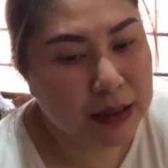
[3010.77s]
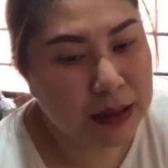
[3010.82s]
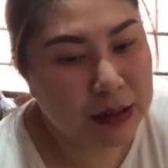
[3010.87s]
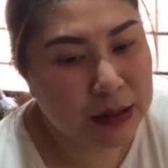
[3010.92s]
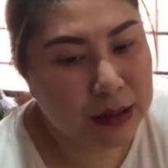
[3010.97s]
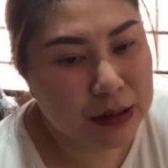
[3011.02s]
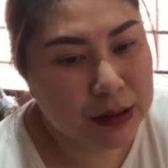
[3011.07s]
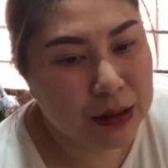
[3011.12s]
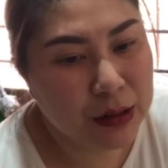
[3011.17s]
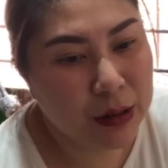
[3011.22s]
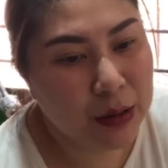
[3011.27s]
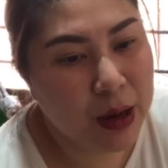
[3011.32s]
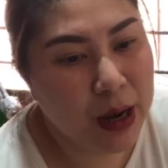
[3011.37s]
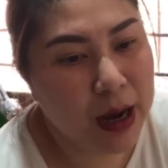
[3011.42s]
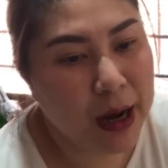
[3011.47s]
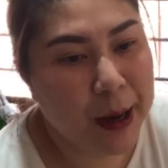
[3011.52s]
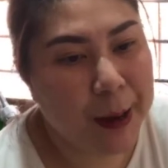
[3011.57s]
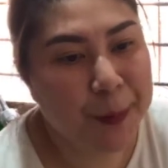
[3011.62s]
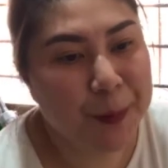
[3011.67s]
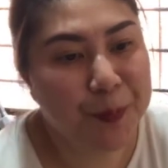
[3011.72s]
So
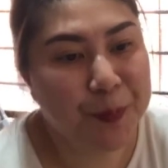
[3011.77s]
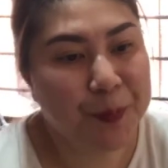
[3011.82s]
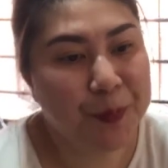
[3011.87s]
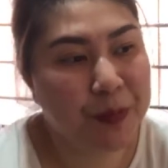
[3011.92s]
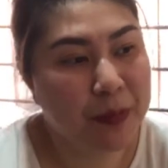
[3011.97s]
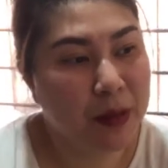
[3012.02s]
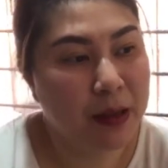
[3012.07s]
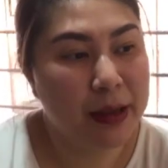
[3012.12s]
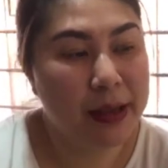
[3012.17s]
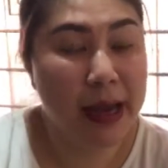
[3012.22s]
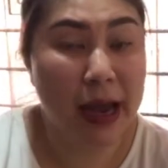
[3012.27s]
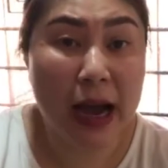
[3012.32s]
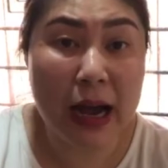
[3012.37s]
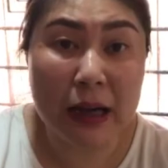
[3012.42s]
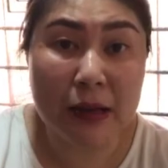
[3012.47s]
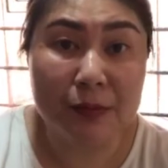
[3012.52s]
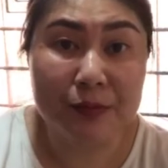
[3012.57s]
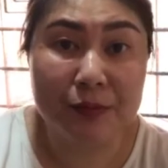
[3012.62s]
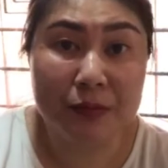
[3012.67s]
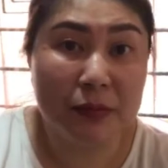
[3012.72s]

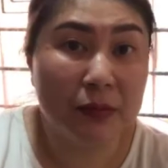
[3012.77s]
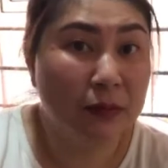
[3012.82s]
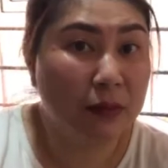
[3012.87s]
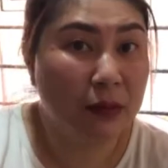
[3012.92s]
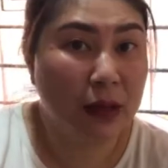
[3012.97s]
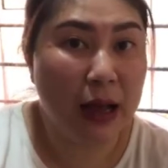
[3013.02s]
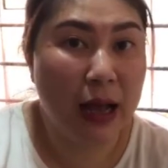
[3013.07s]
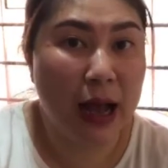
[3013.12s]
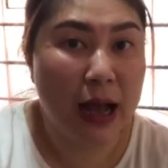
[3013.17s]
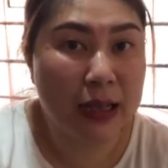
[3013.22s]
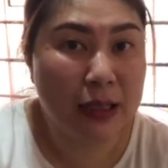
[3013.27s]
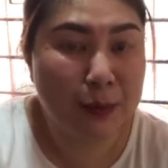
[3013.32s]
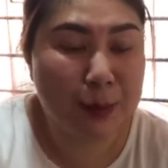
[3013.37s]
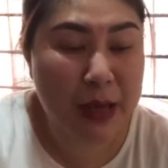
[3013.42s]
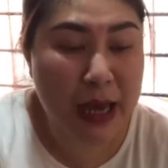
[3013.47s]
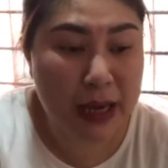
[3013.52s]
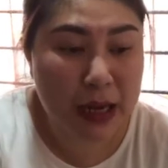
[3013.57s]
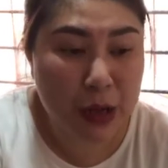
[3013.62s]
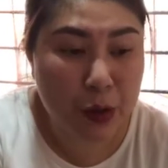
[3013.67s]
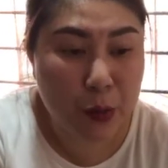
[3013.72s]
yeah, ask
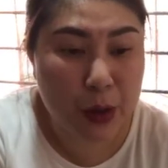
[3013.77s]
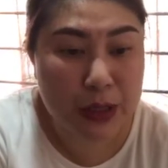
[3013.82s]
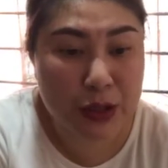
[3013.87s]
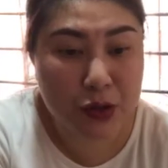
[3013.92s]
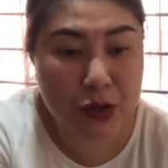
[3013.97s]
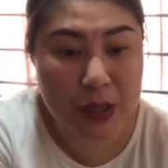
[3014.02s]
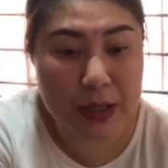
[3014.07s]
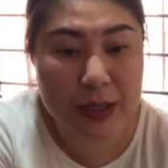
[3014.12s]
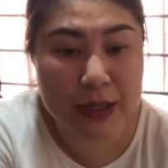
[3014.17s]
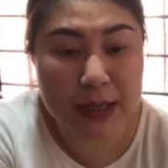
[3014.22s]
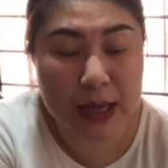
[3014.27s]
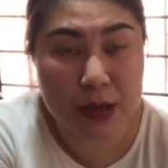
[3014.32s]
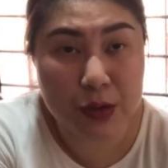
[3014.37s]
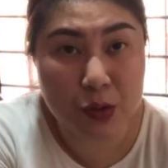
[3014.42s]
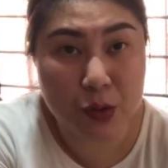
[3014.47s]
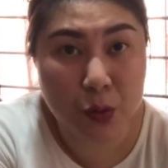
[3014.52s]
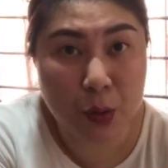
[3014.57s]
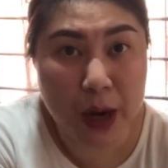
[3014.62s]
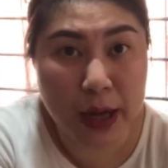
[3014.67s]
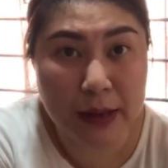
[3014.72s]
me any questions that
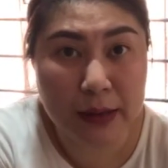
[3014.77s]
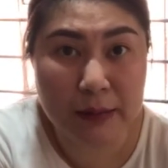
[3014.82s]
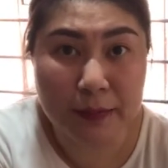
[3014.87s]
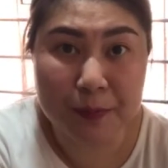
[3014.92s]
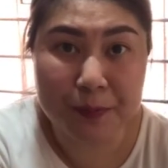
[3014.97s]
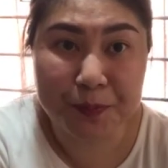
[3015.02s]
you want.